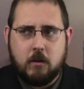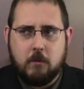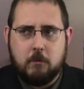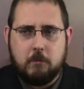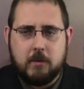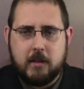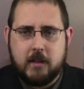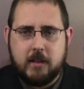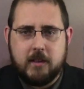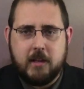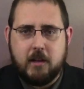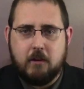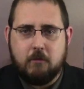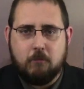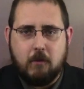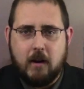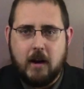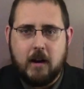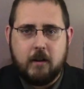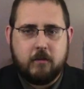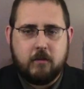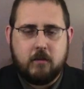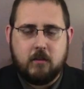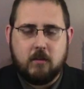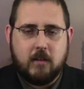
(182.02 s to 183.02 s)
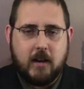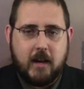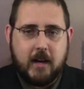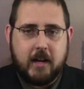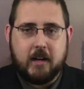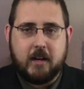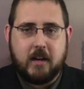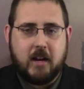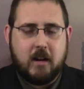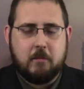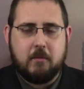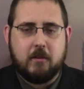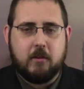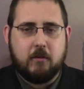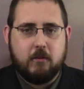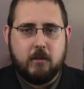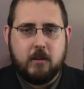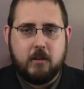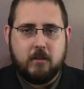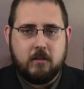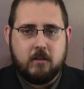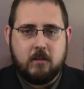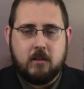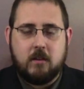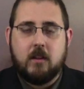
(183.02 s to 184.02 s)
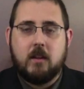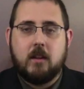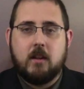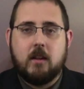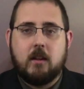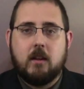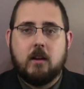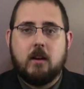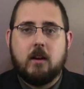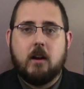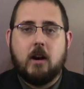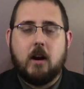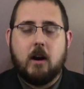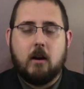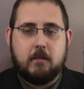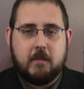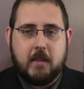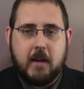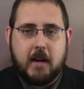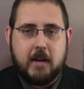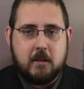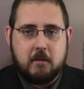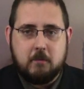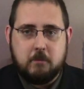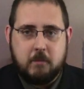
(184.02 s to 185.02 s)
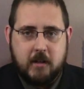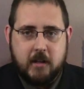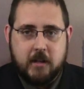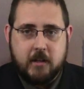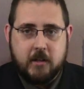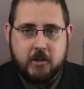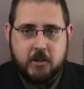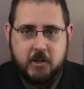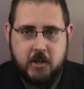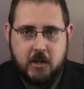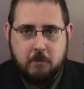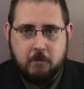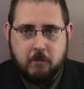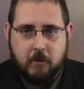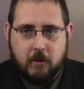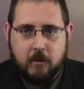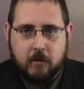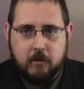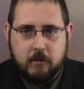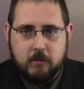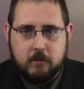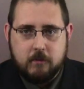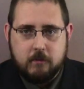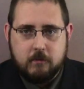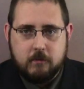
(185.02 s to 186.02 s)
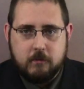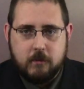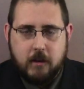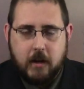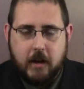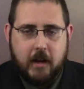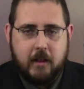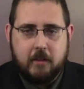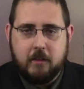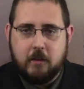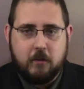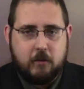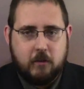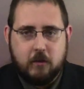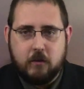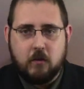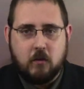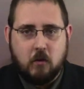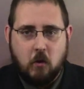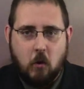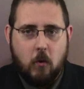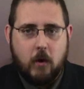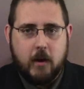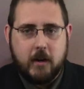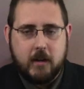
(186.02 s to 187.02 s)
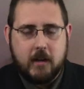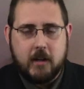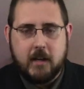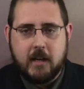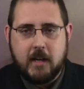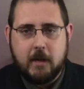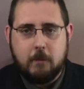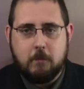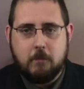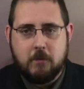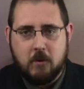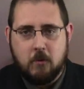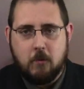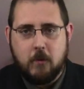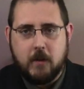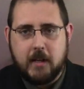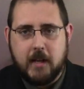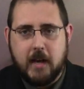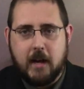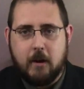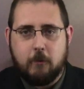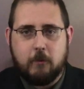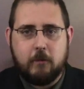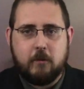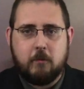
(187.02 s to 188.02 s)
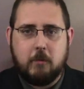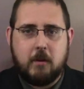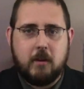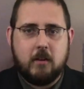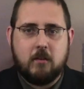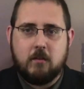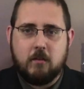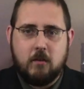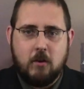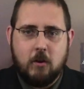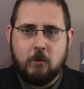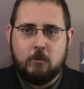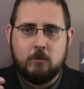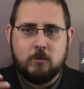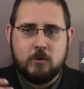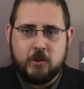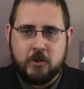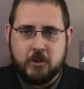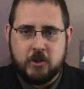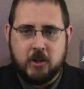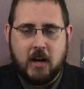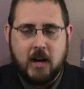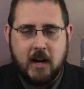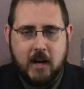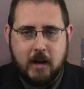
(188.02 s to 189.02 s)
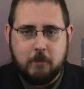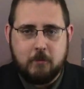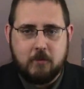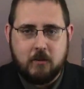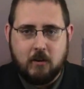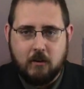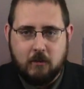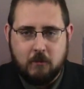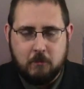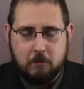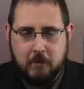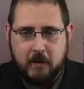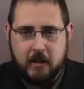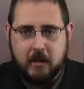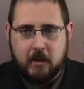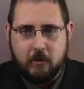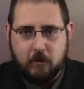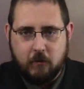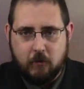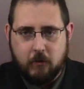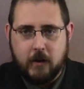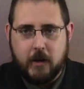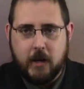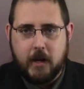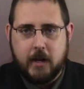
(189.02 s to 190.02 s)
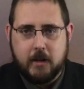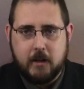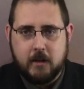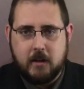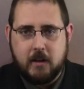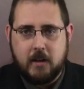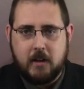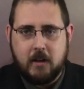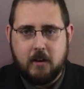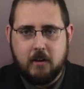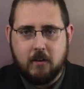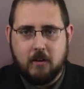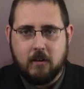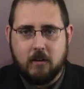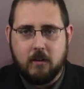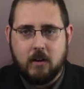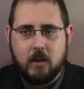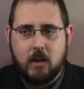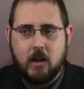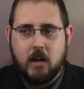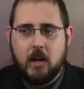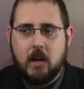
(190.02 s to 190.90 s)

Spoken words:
completely rational economic reason of that it being cheaper. And they're just going to keep doing that, which means no jobs are being created here.